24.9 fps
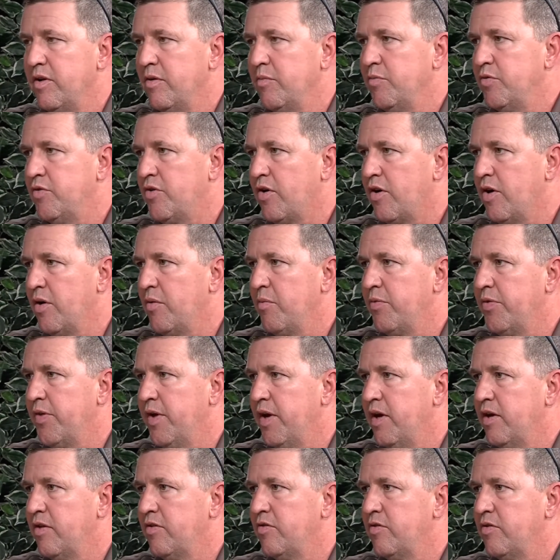Start out with
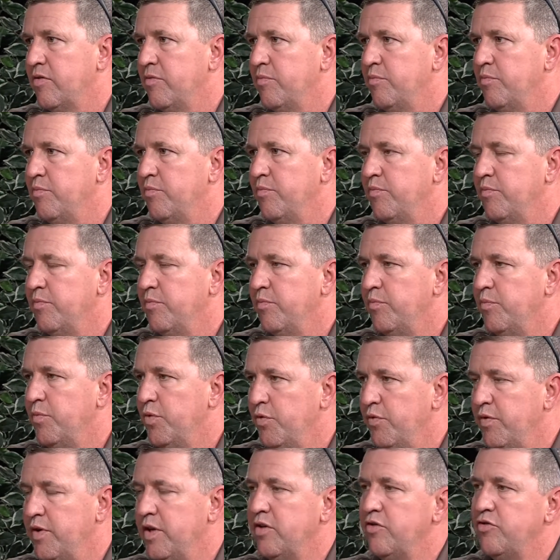that, some
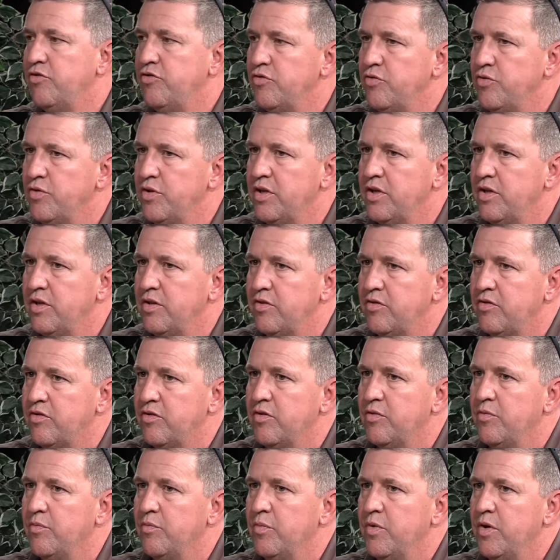moving and shooting,
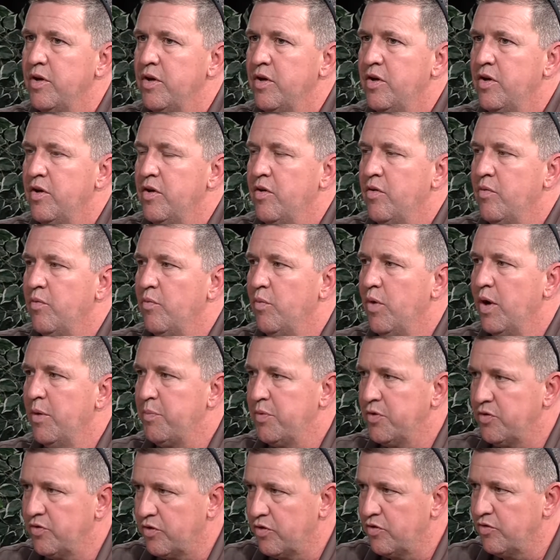some
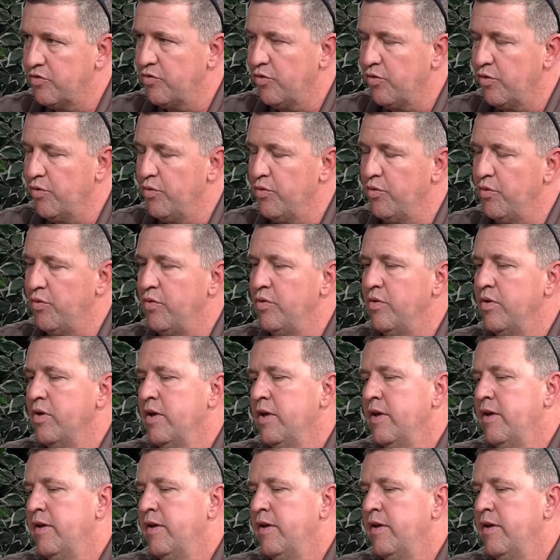weapons control,